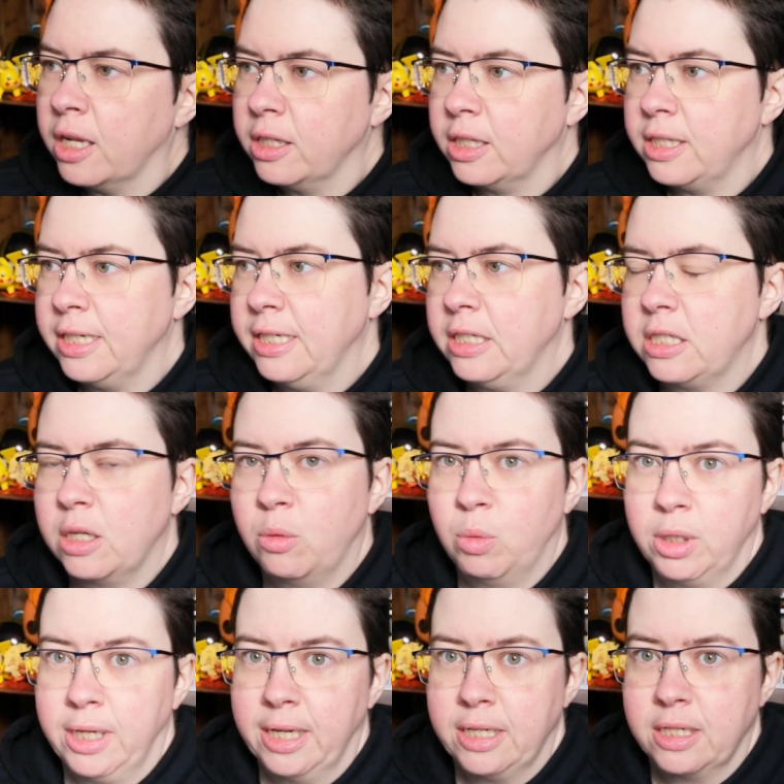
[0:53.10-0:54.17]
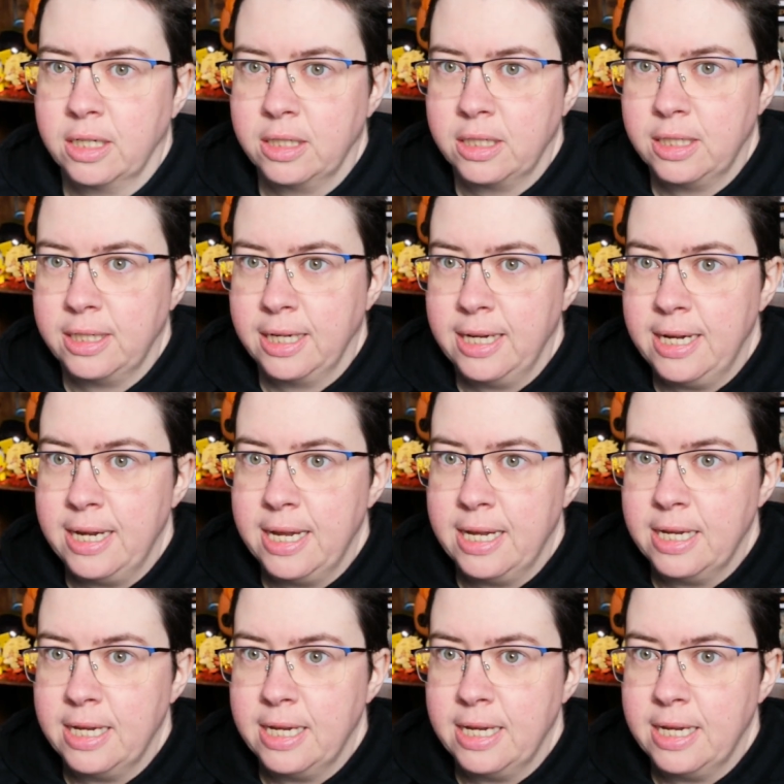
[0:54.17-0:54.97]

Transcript: Other things I want to get done today